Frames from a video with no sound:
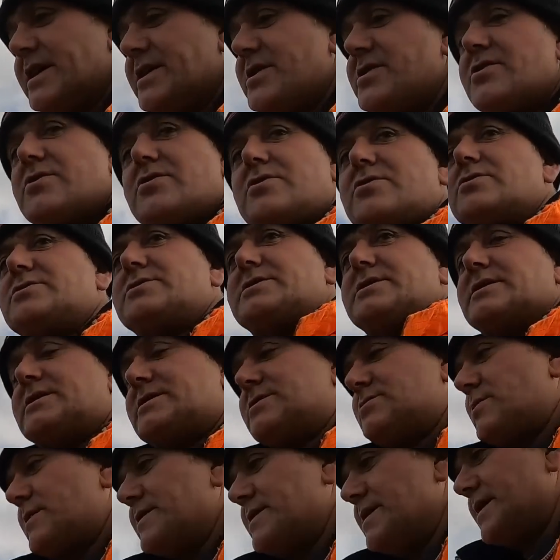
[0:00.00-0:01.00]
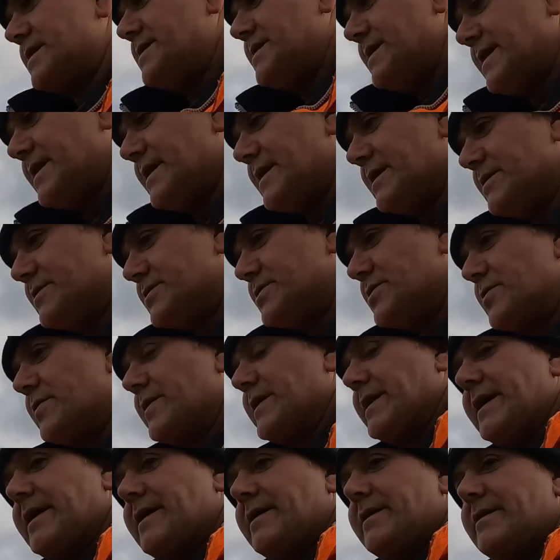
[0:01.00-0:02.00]
you notice when you're
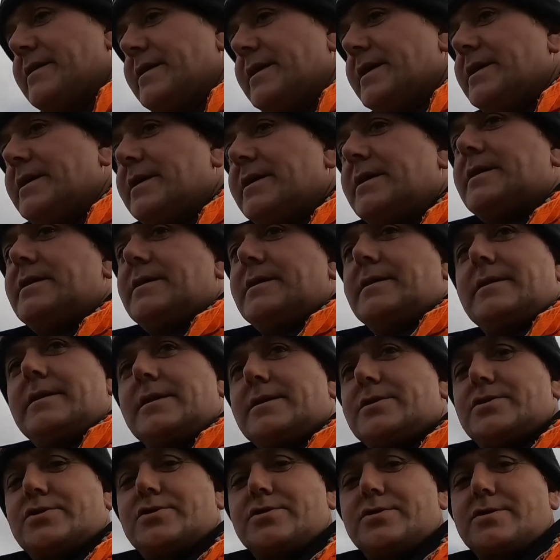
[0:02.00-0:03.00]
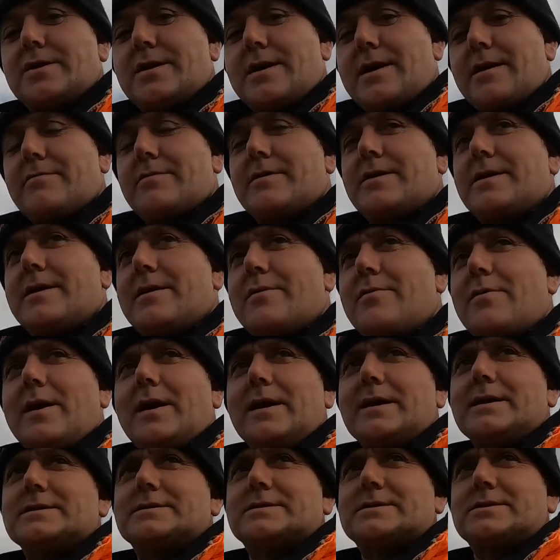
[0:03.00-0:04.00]
doing it, you get rid of your
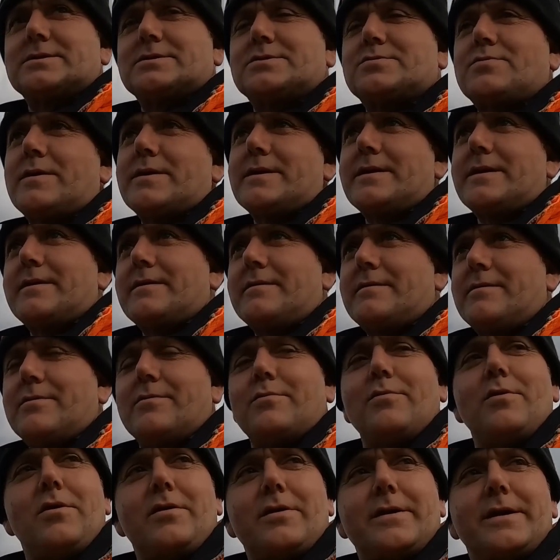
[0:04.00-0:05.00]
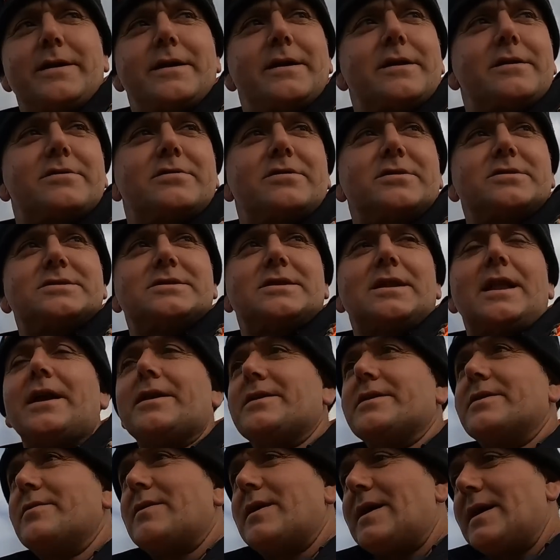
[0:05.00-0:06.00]
wellies, because when you're walking across
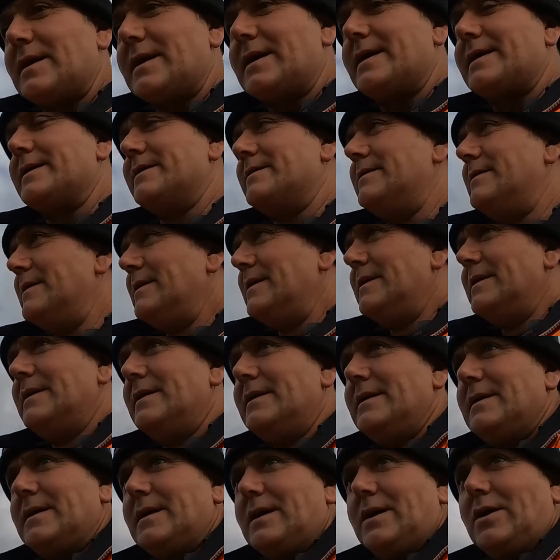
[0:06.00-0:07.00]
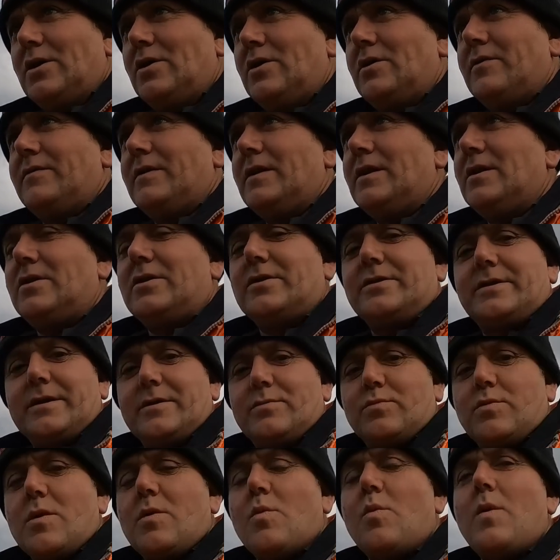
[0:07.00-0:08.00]
land, you aren't like
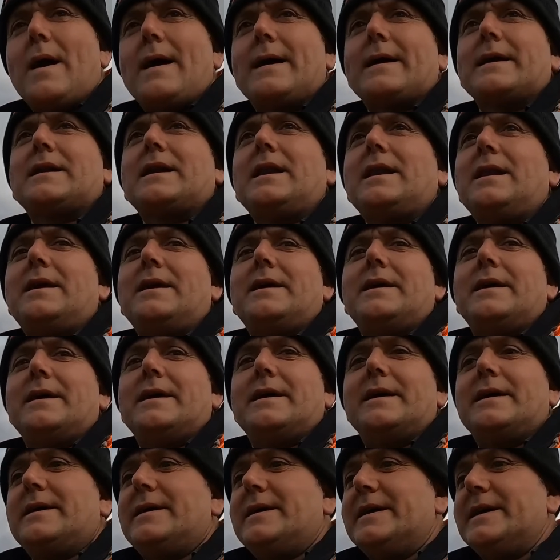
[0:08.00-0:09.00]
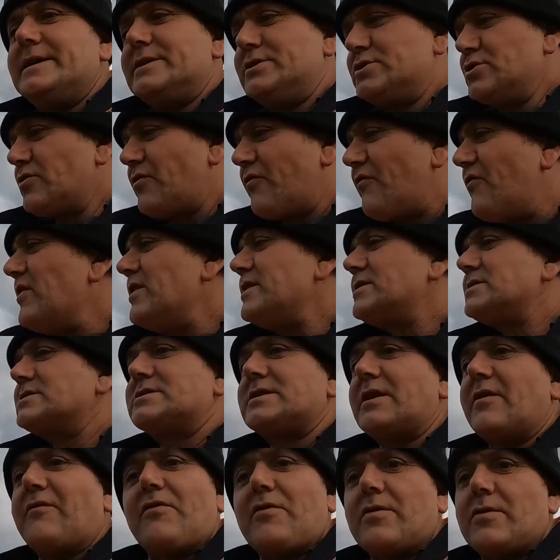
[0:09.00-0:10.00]
overloaded with wet clay. It just
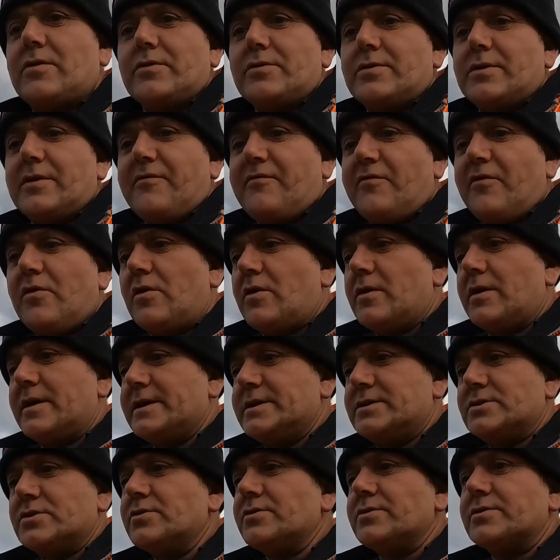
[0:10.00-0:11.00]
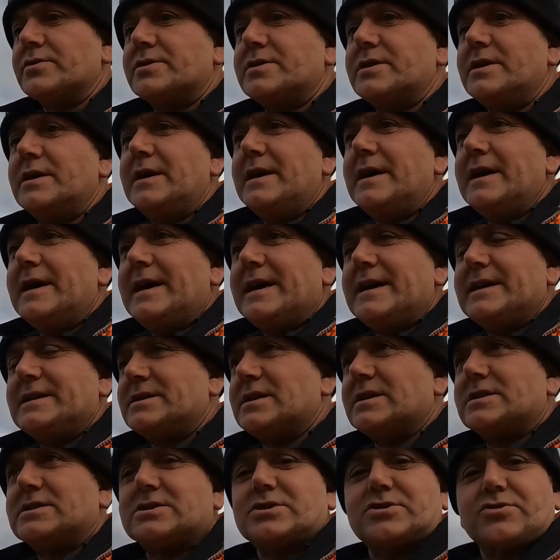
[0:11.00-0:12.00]
feels different underfoot.
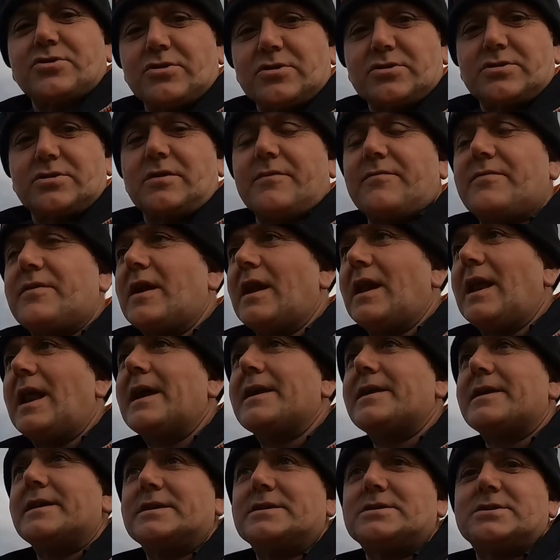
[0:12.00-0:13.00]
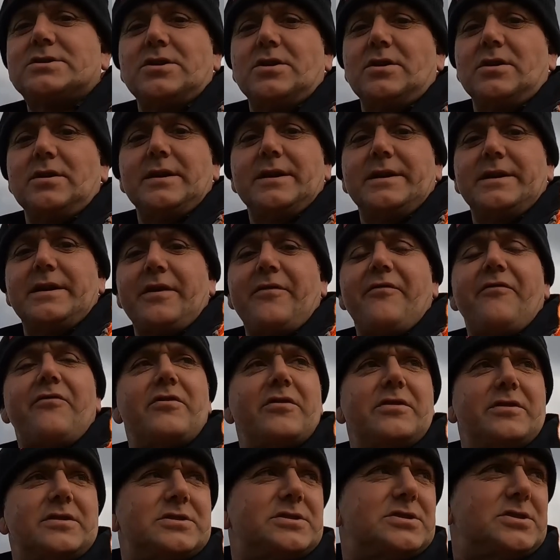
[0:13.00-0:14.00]
The structure of the land is totally
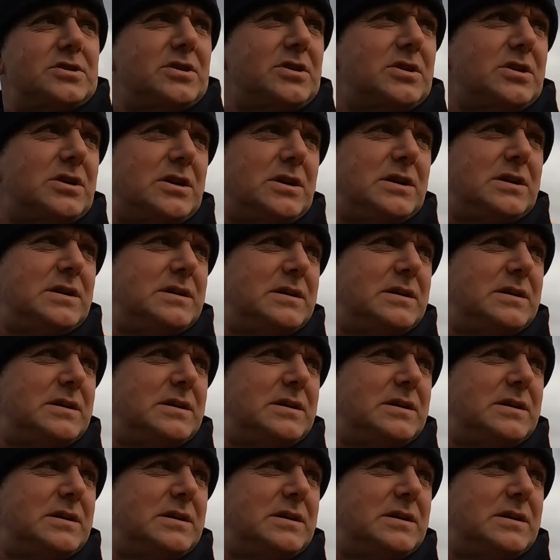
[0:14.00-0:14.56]
different. So